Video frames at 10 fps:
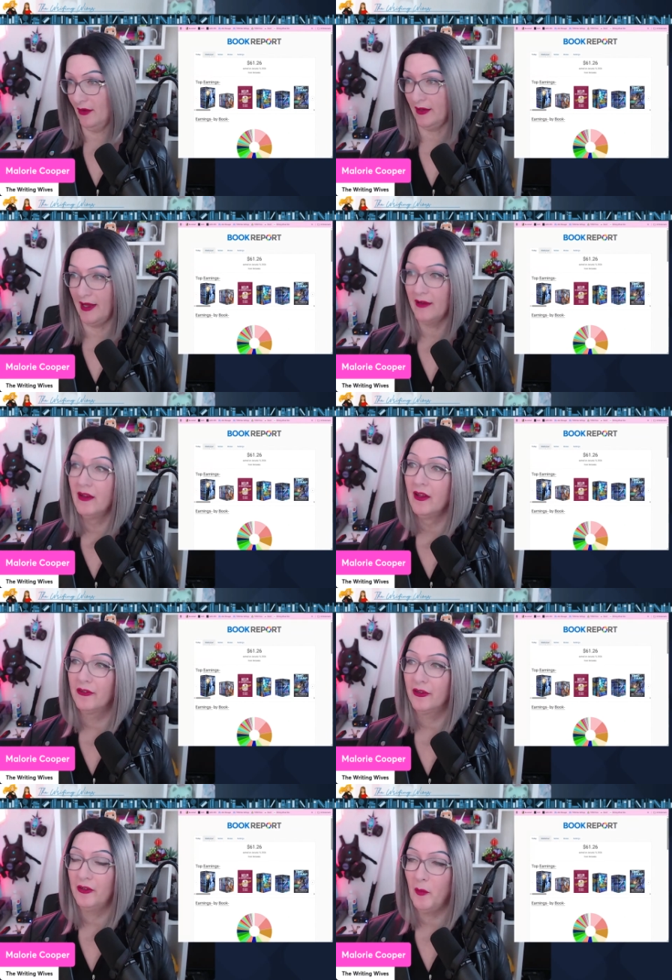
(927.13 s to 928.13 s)
Look at that,
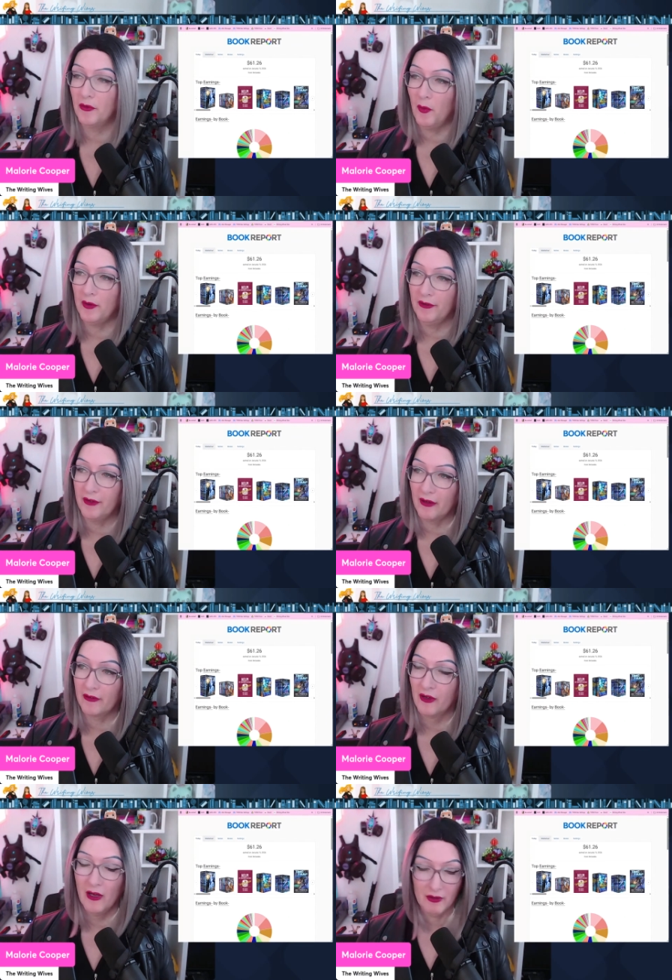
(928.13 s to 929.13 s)
6126.